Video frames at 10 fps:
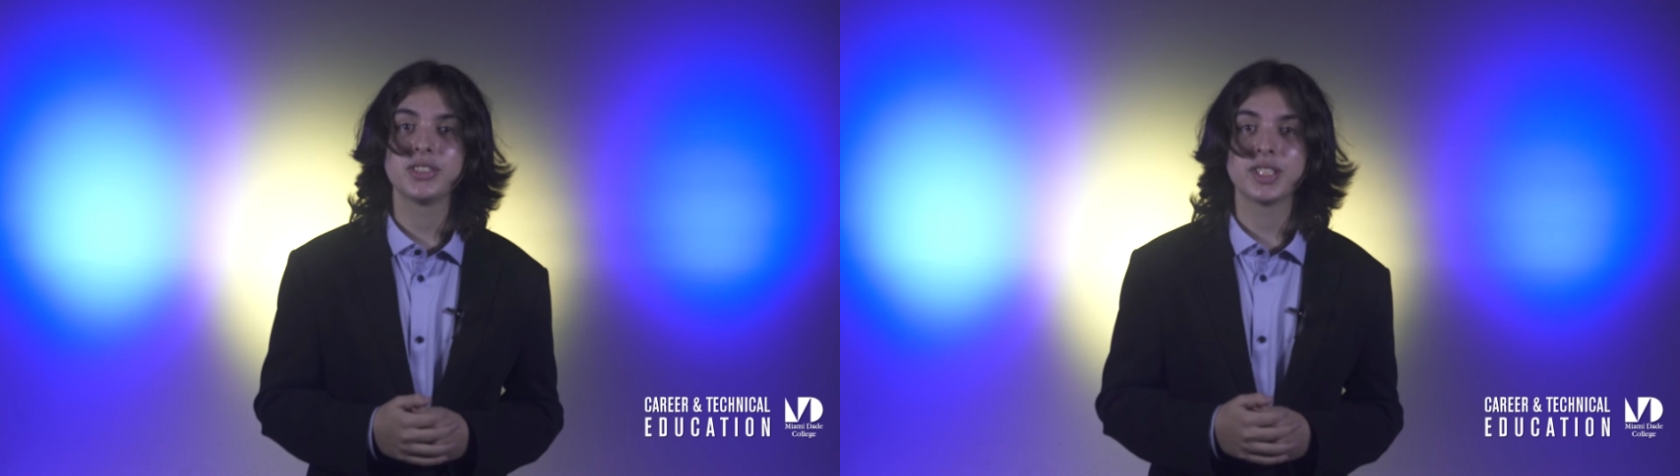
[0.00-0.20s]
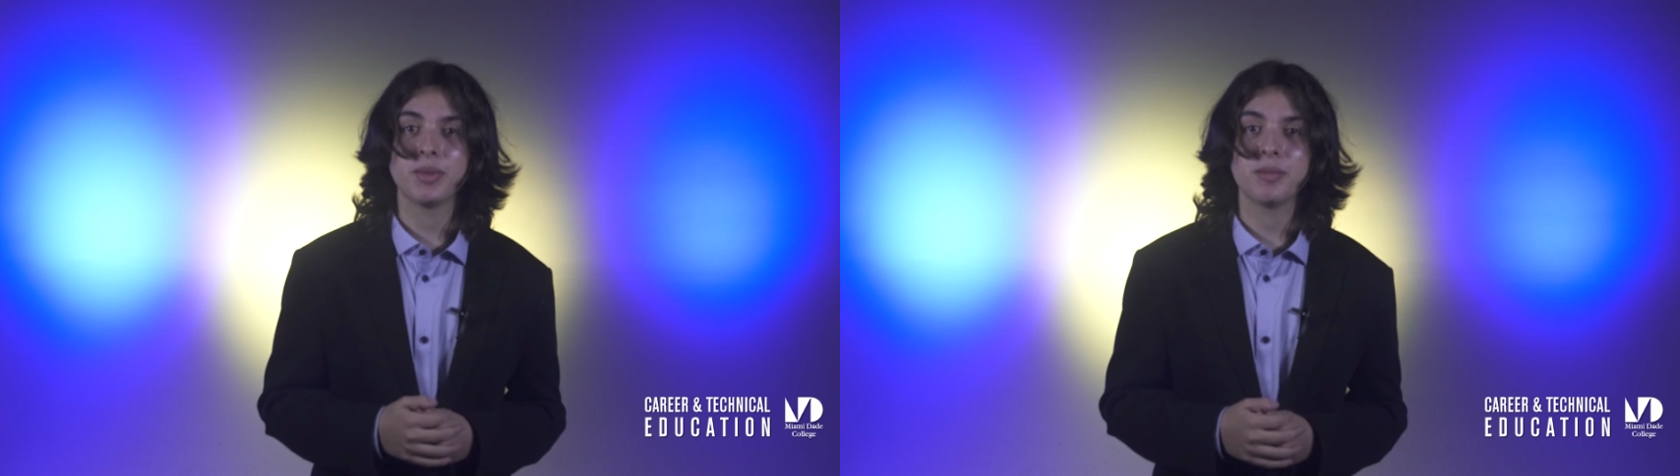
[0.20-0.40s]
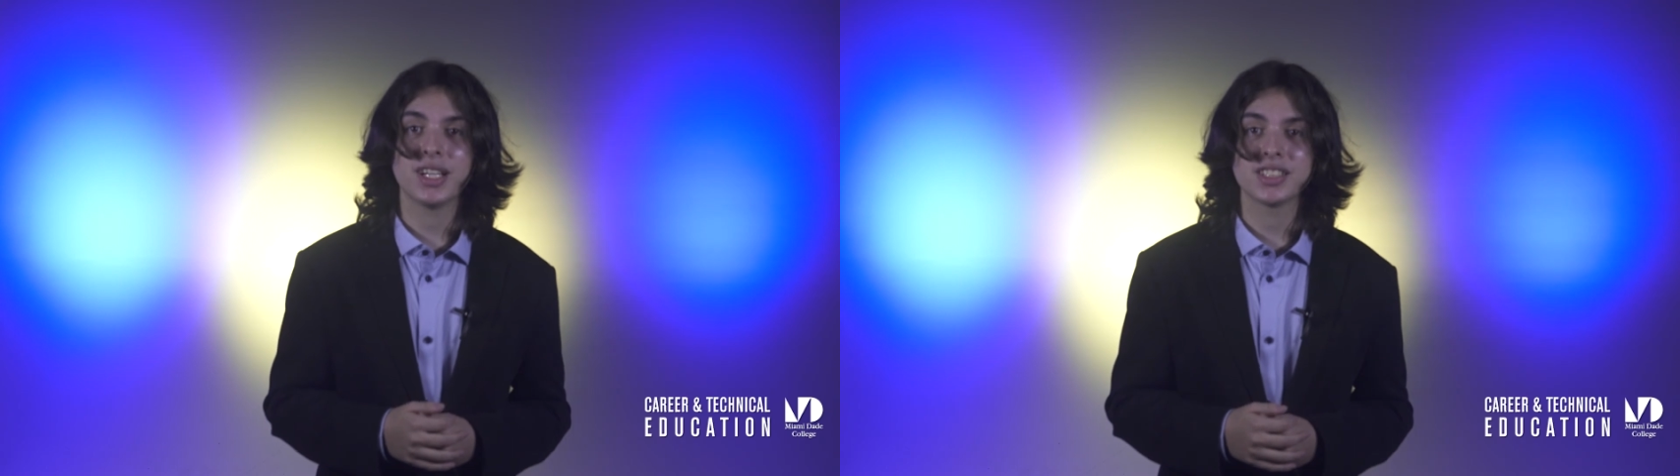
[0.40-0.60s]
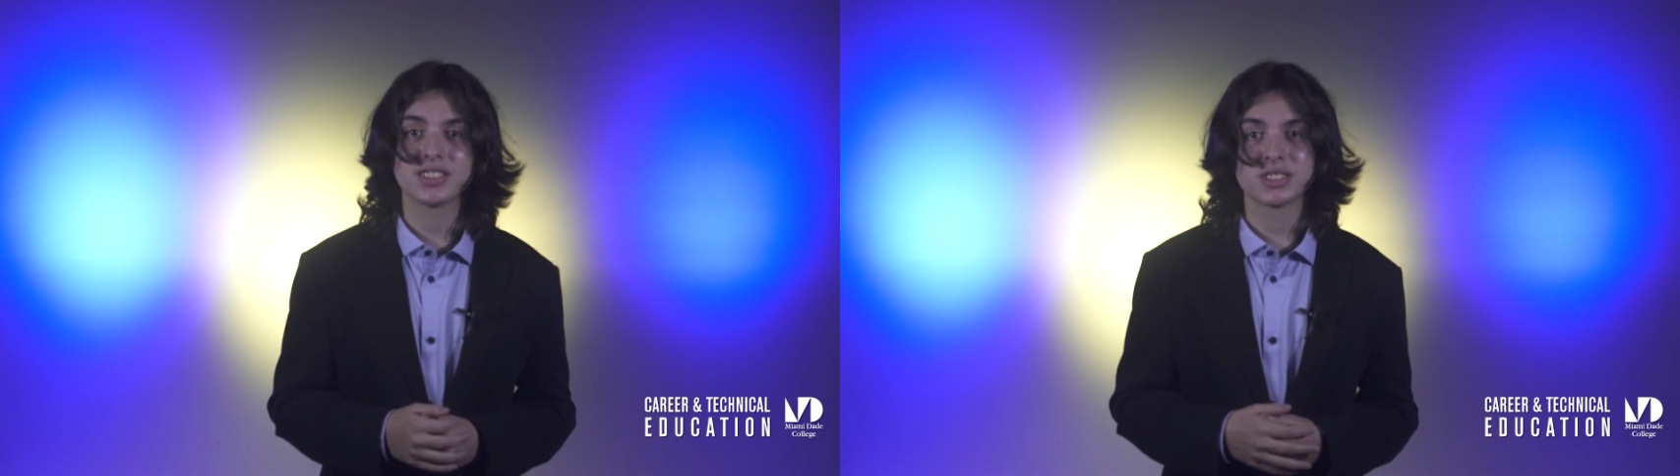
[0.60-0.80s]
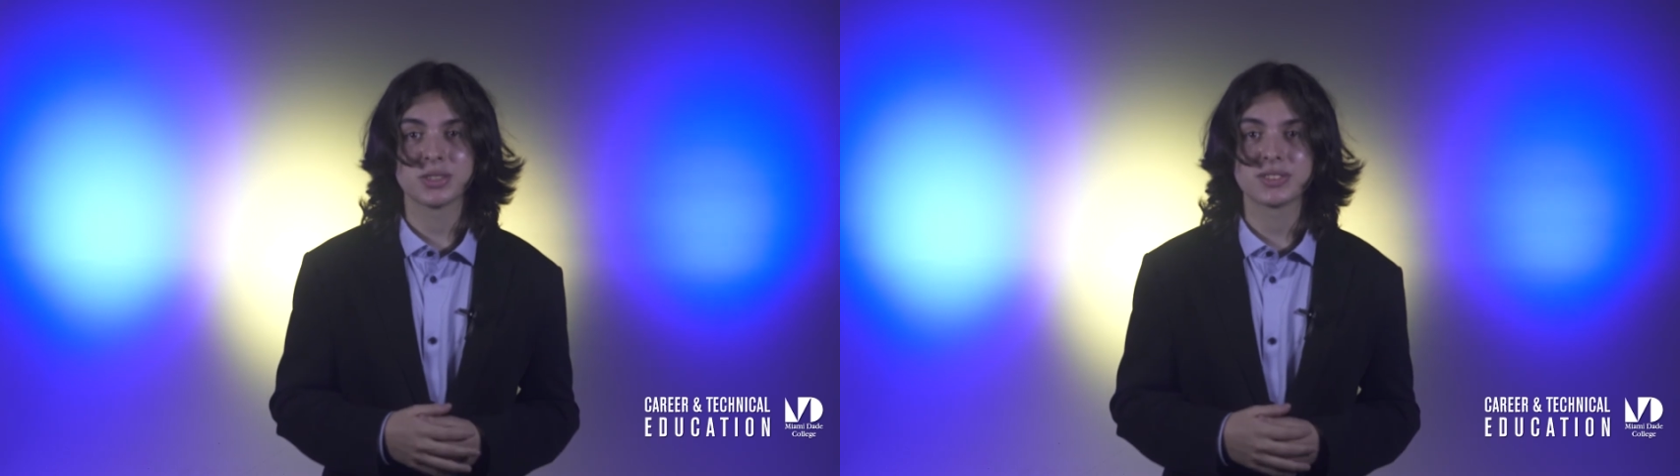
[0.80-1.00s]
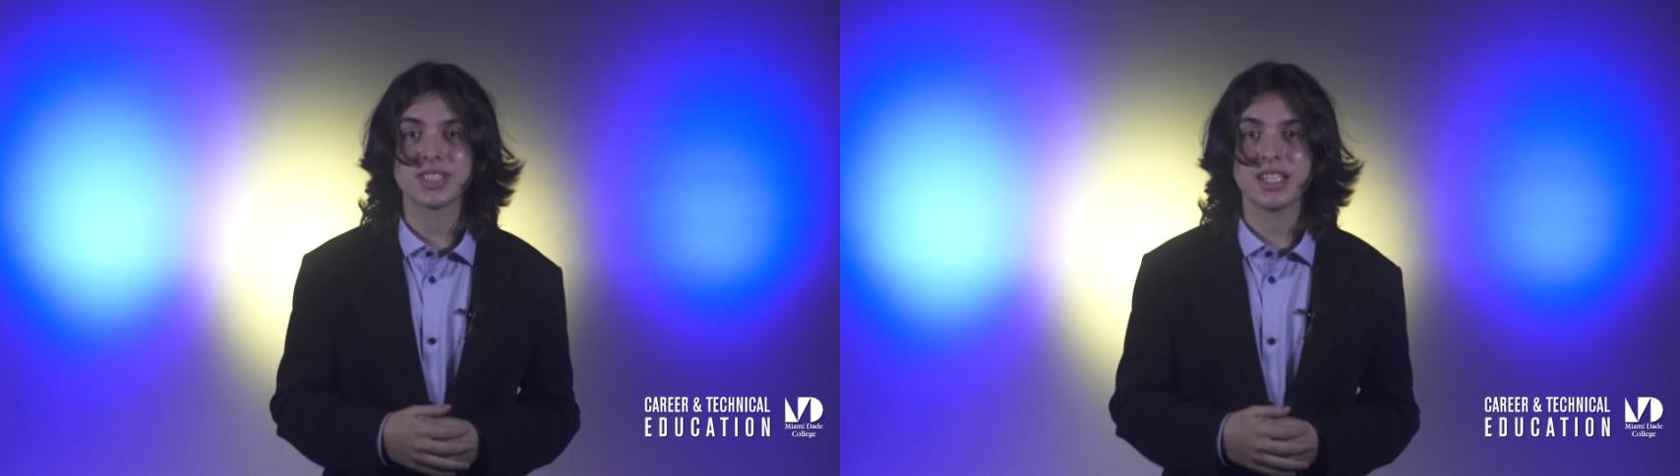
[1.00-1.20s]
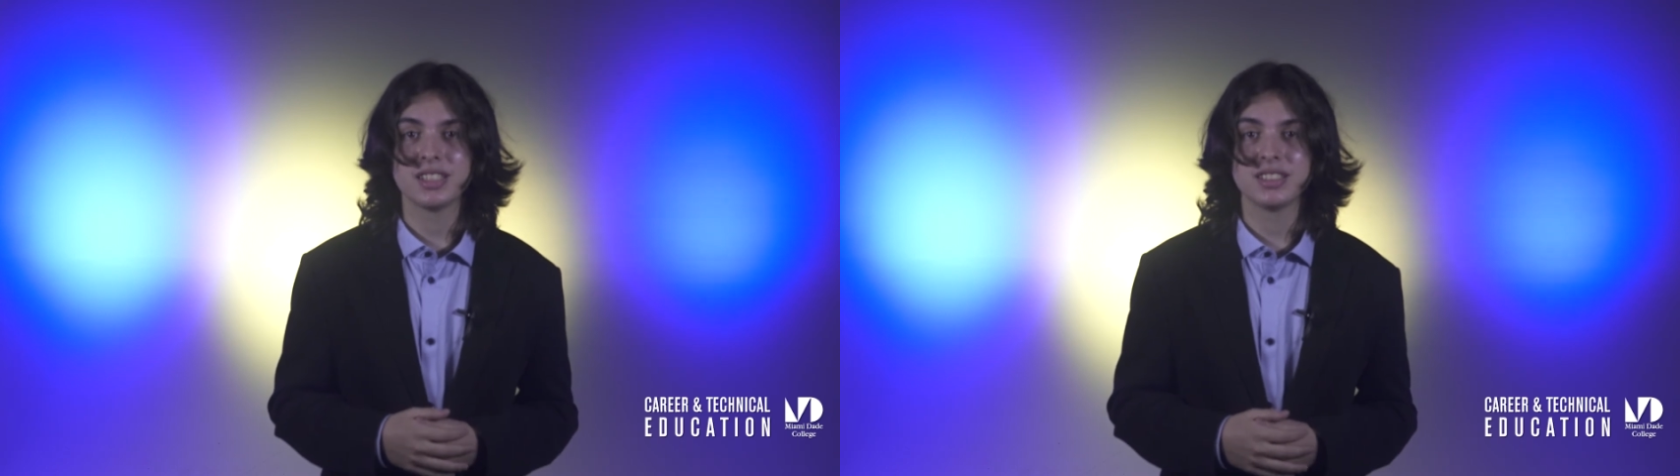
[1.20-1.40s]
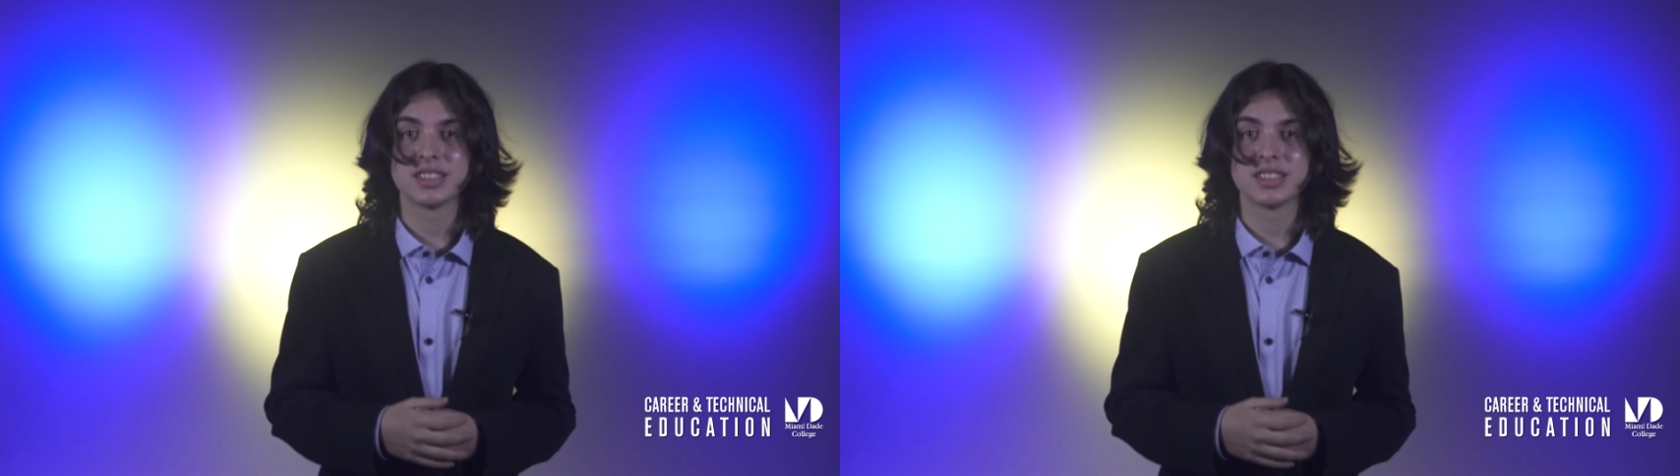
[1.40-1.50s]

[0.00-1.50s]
get my Bachelor's of Science in